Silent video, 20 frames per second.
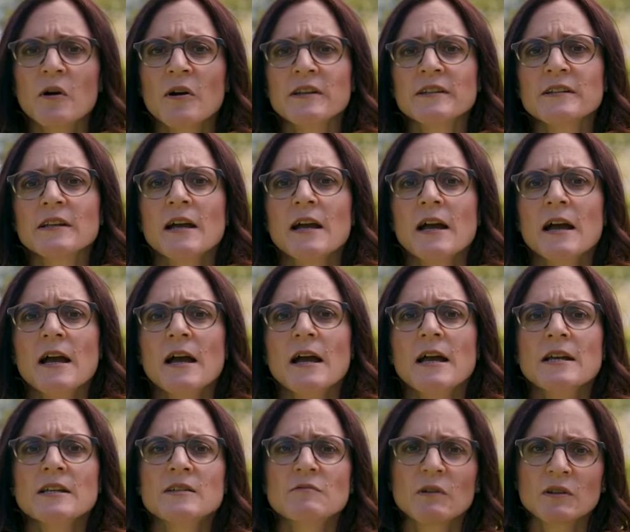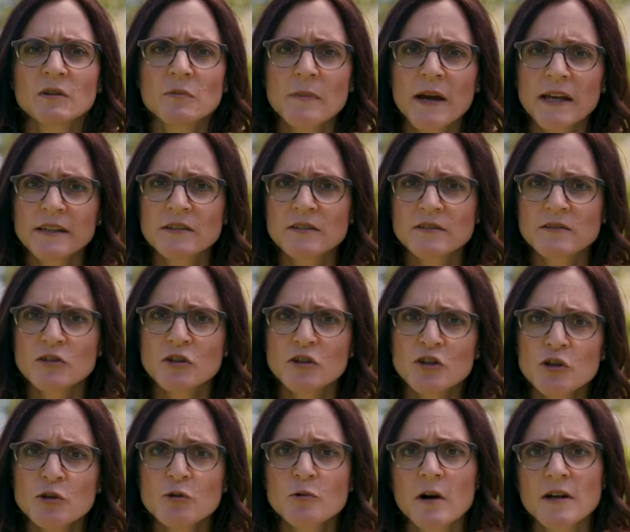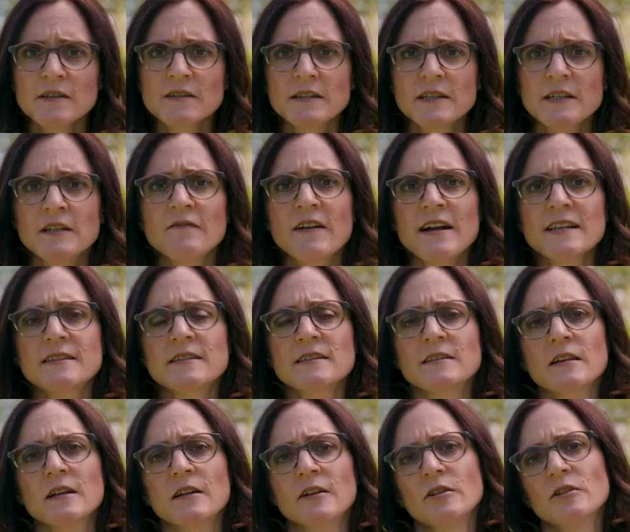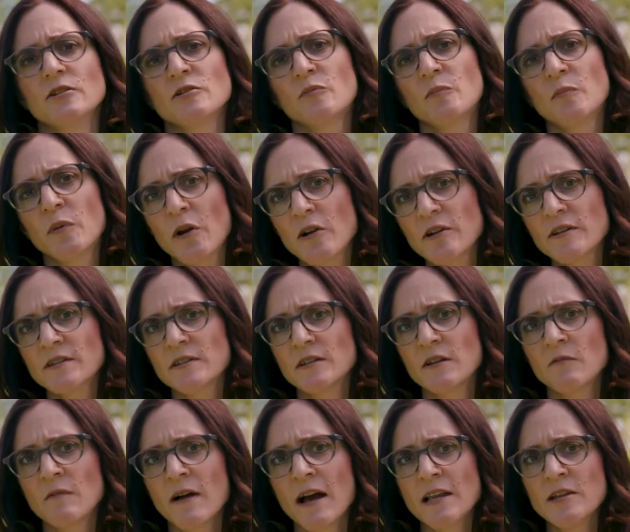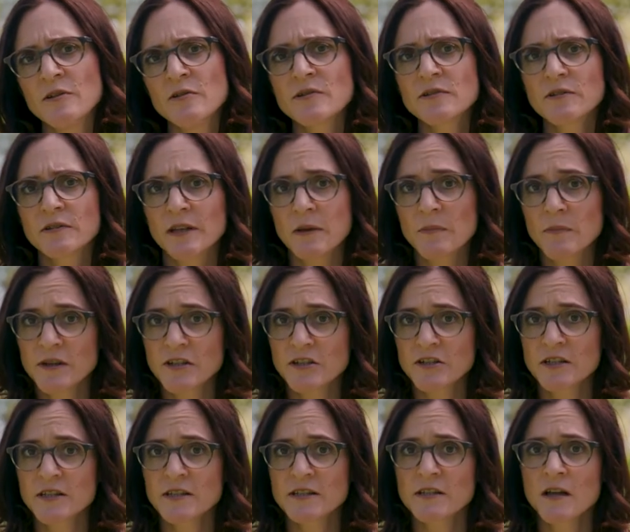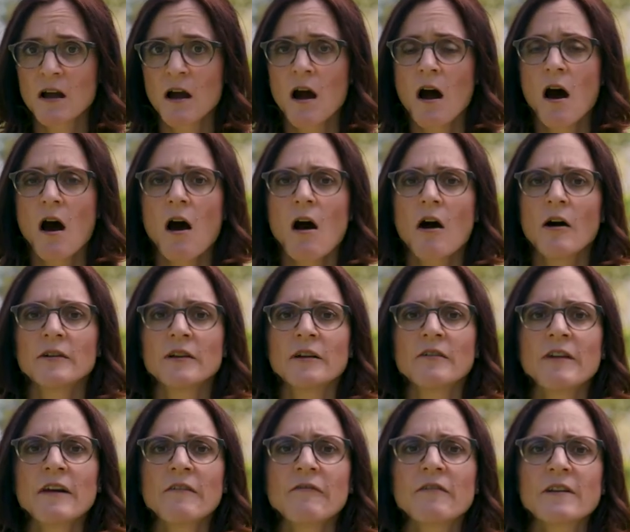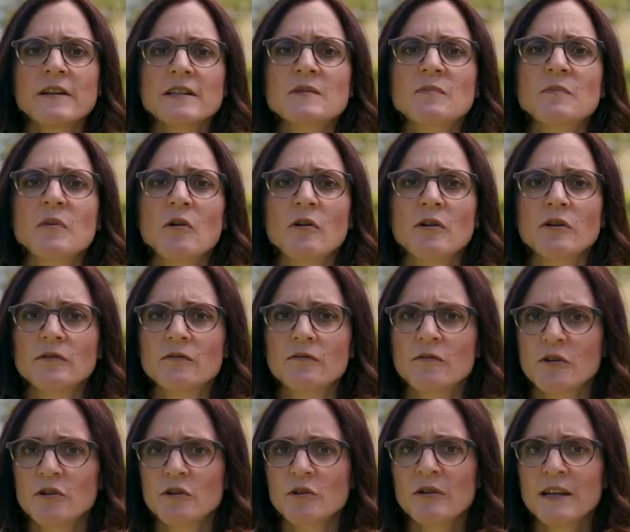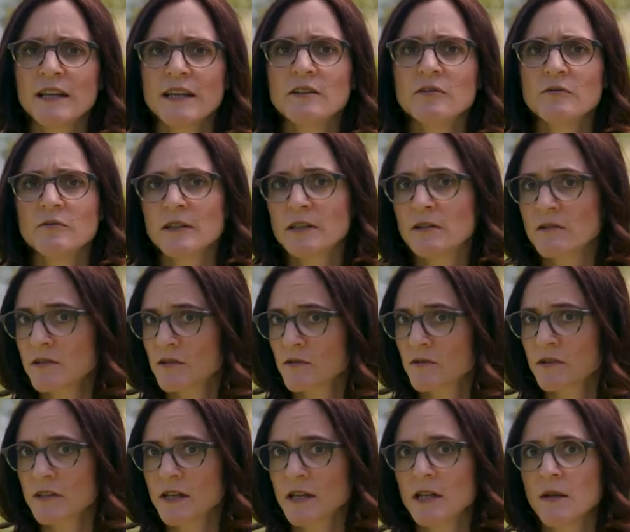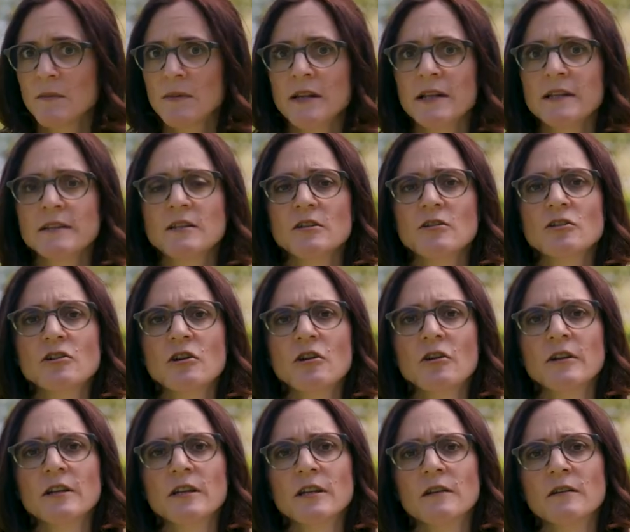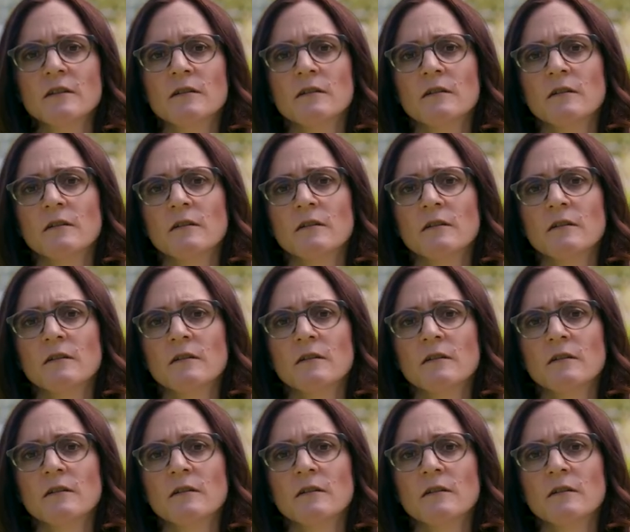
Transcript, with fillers: point is what matters to you as an investor. Your personal values and ambitions are the reference point for your individual sustainability journey.